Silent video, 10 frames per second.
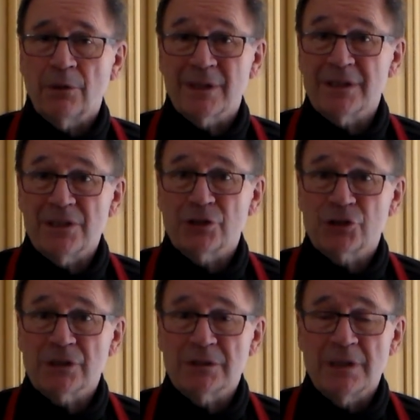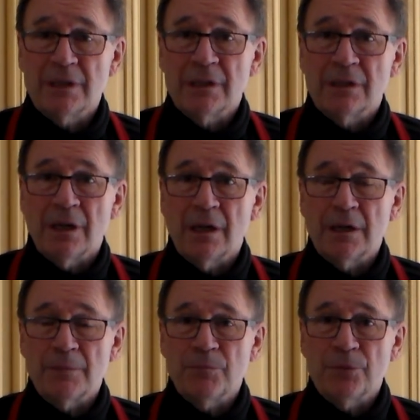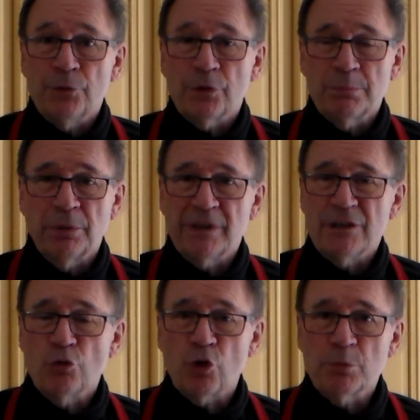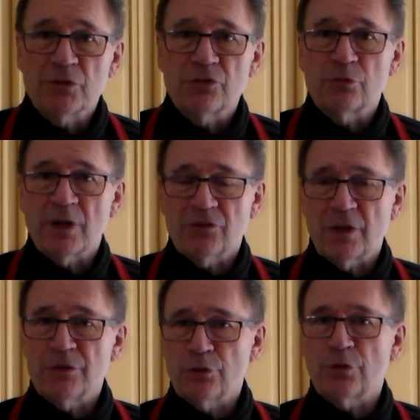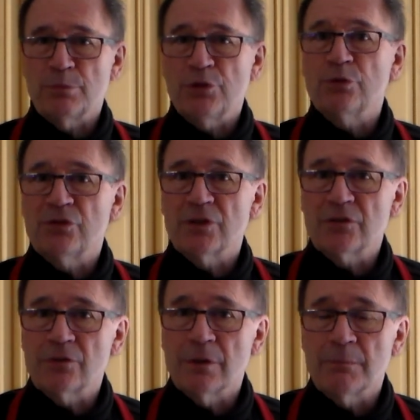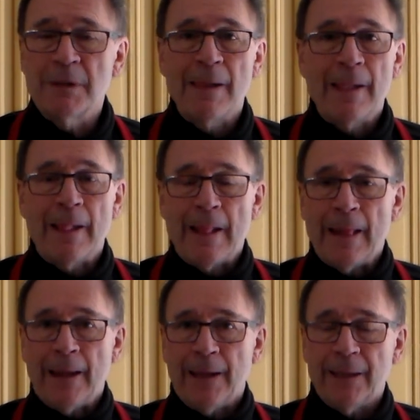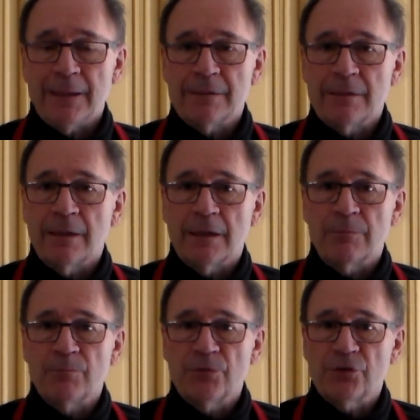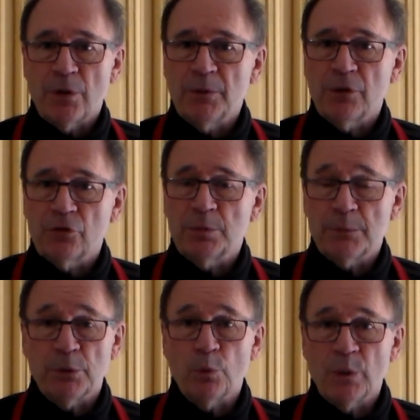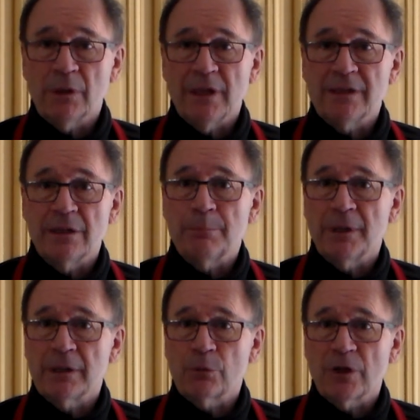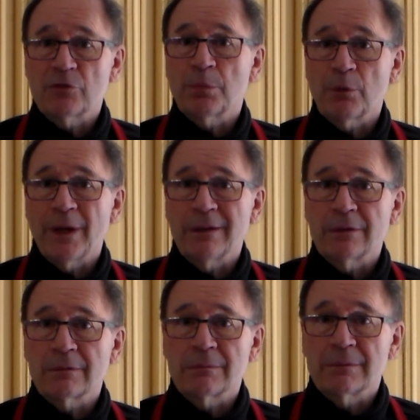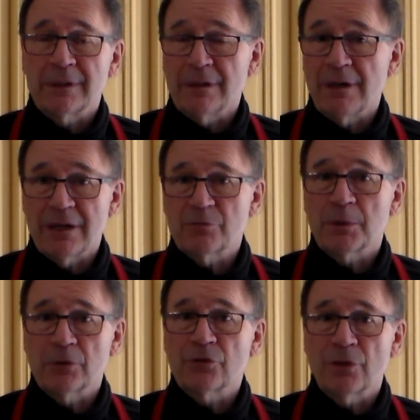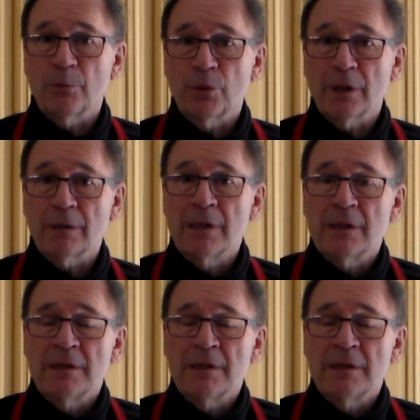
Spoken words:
condition, you could put enormous stress on your immune system, and some of those people will end up on a respirator in a hospital somewhere.